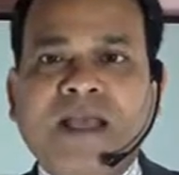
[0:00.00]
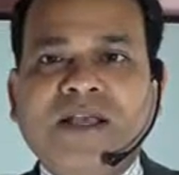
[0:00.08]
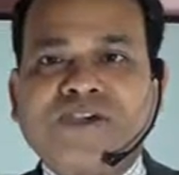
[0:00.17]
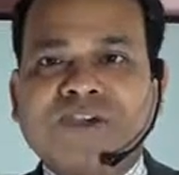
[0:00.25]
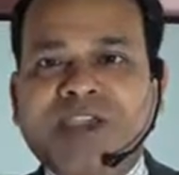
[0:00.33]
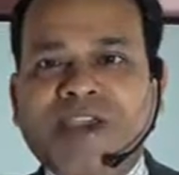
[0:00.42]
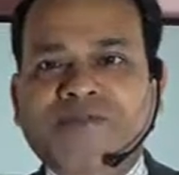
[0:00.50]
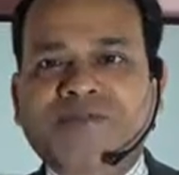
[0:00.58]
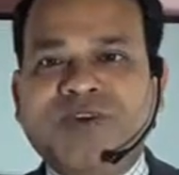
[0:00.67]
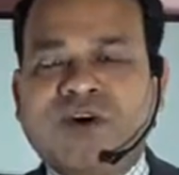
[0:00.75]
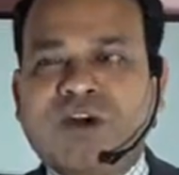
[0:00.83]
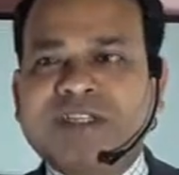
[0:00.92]
So
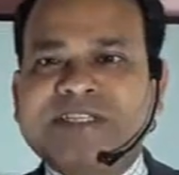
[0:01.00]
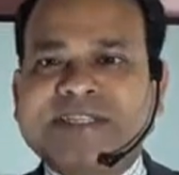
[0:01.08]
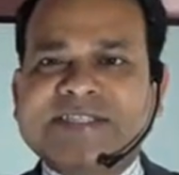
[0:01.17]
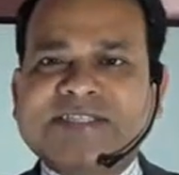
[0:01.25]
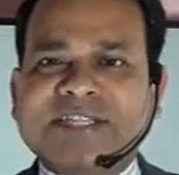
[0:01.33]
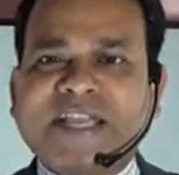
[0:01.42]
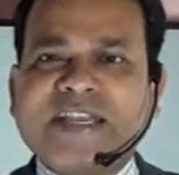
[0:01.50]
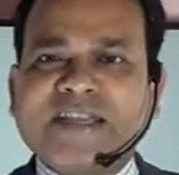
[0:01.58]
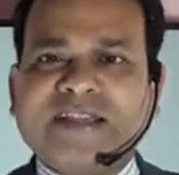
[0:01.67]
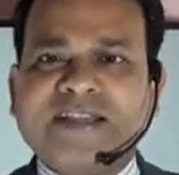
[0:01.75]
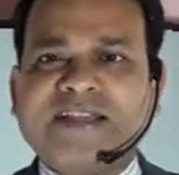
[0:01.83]
if all such thing